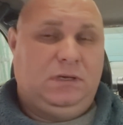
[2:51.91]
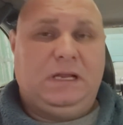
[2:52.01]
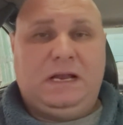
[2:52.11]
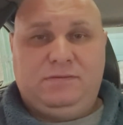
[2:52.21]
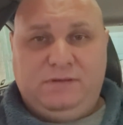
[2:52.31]

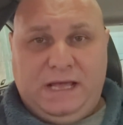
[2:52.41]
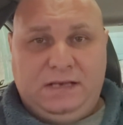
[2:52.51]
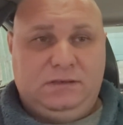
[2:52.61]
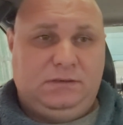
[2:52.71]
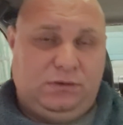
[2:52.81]
not a flat,
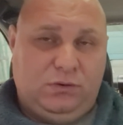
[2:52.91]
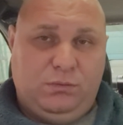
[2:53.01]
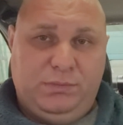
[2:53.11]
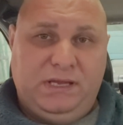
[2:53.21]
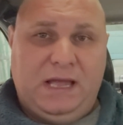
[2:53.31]
a
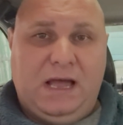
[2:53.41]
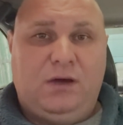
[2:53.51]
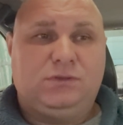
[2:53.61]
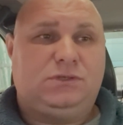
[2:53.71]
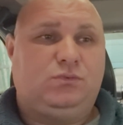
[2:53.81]
big
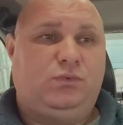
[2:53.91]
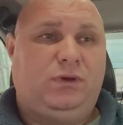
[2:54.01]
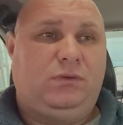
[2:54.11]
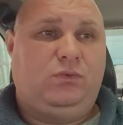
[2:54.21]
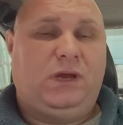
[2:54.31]
house
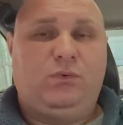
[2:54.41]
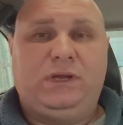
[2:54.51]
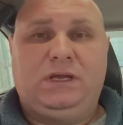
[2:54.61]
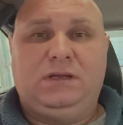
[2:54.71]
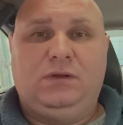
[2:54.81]
where we
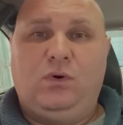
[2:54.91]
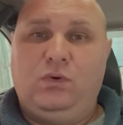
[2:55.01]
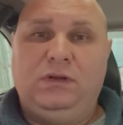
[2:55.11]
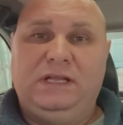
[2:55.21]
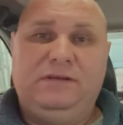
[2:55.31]
can
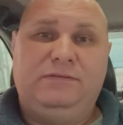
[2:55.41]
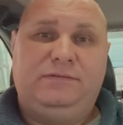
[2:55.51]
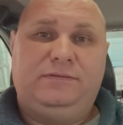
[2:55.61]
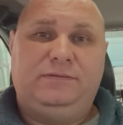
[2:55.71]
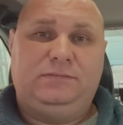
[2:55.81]
all live